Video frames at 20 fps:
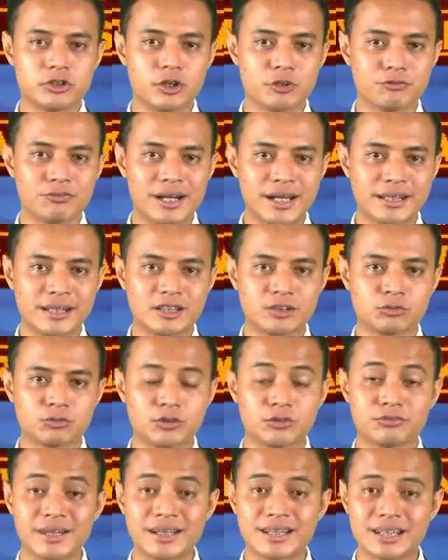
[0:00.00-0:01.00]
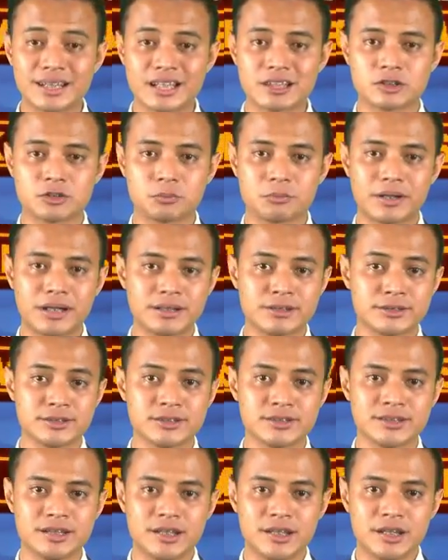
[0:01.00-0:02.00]
of Finance will finalize the
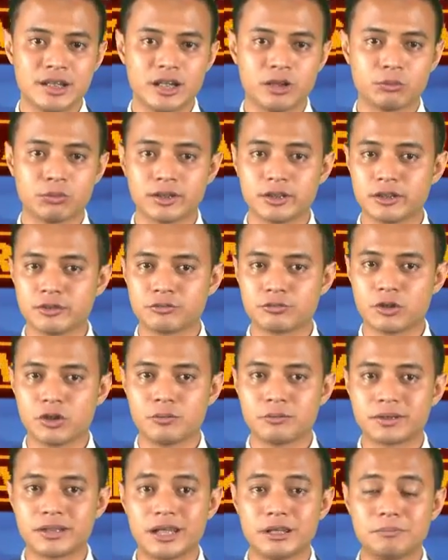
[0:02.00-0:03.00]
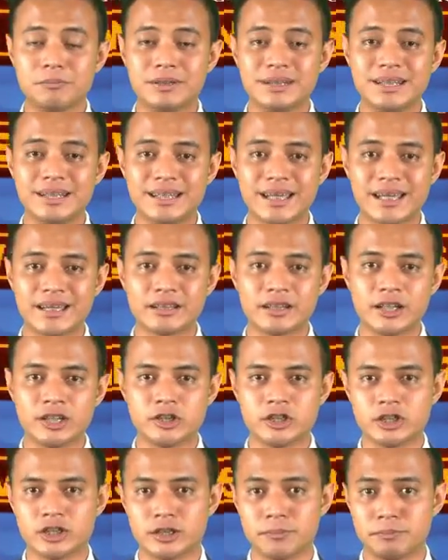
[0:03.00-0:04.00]
prices and will inform
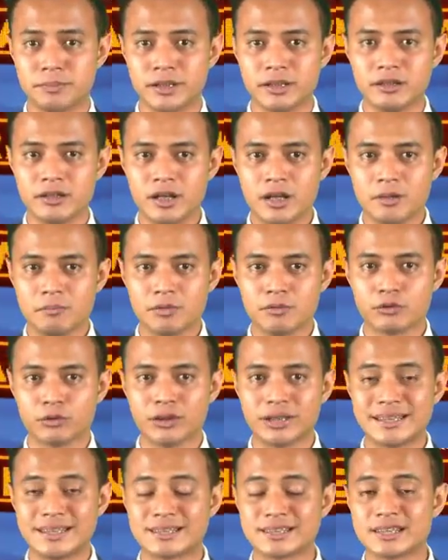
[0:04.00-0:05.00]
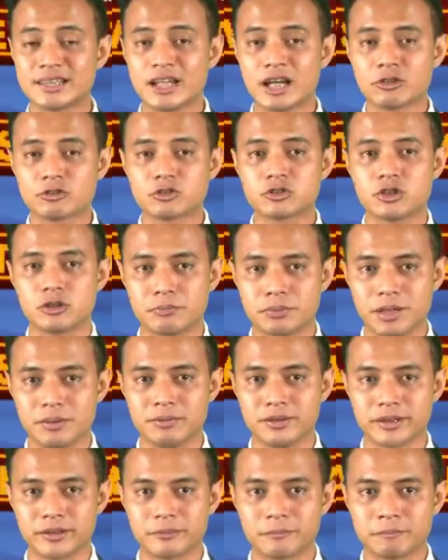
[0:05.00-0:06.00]
KPDNHEP before it is announced to the
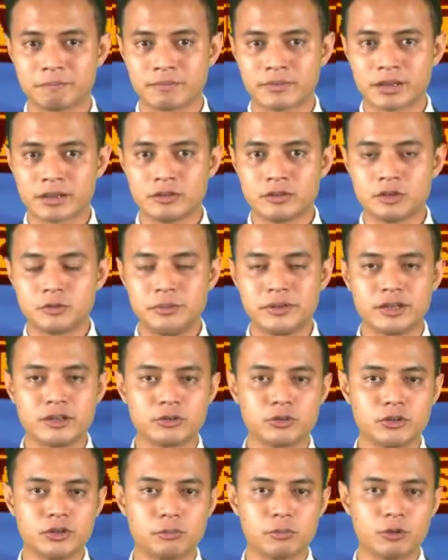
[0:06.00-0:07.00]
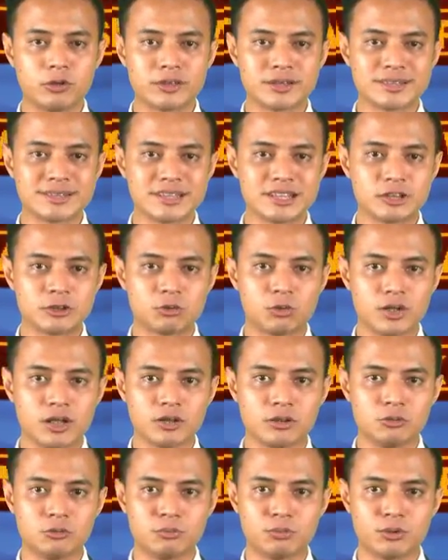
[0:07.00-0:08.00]
public. Speaking to reporters in Kuala
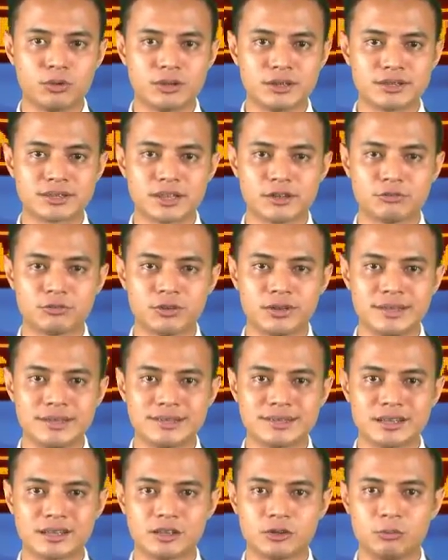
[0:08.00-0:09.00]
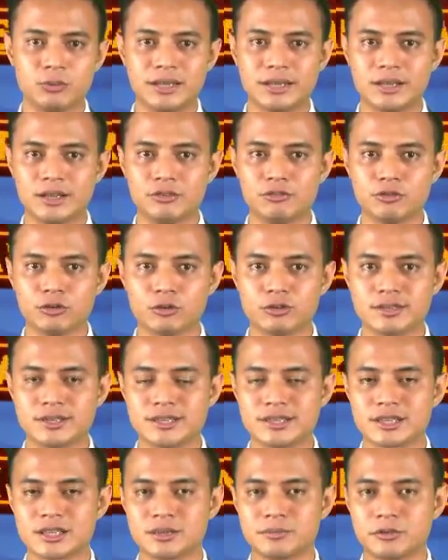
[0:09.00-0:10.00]
Lumpur, Saifuddin said the weekly float
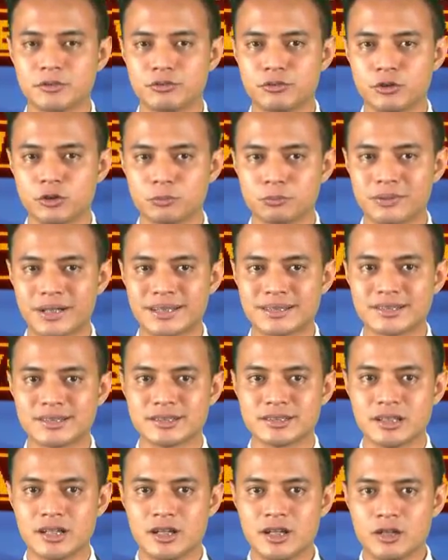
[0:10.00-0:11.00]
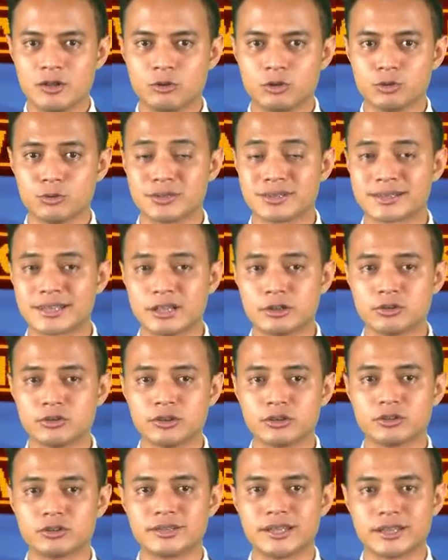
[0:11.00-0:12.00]
system of fuel prices, which was
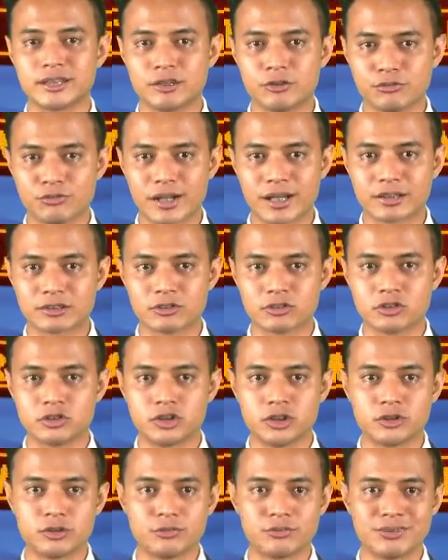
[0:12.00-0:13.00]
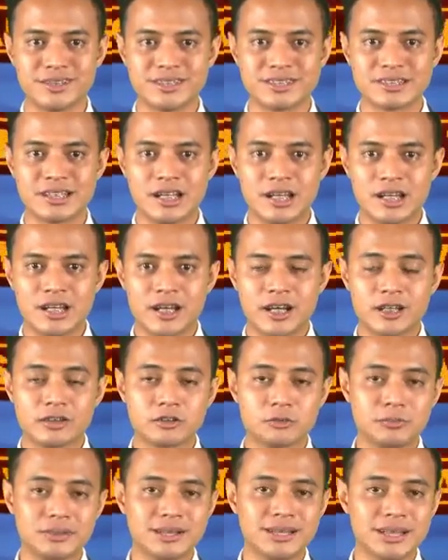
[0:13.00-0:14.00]
scheduled to take effect on January 1st, had
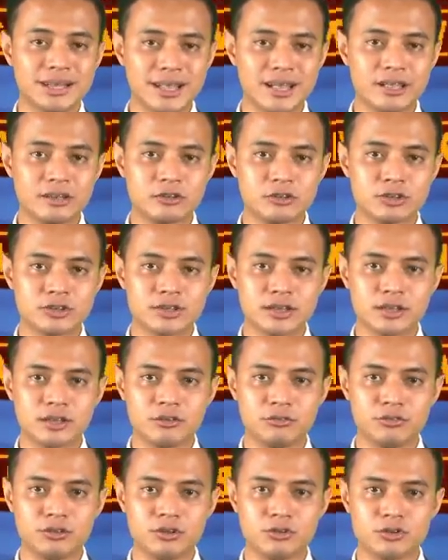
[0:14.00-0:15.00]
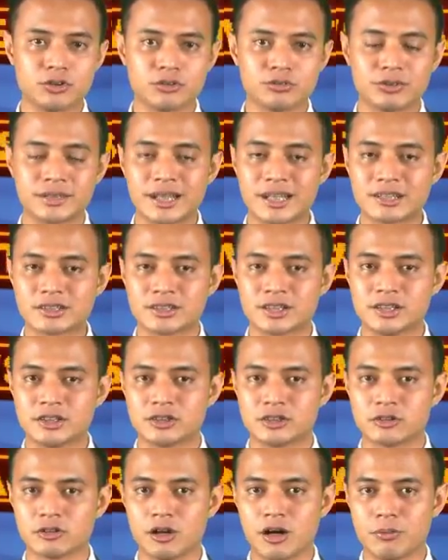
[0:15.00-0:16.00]
to be delayed to study the views of gas
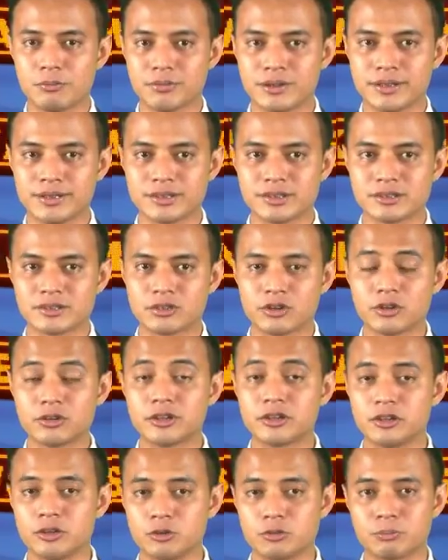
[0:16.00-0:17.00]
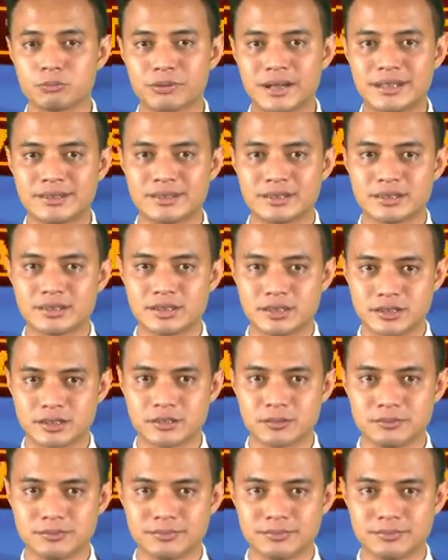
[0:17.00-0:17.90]
station operators on the new pricing system.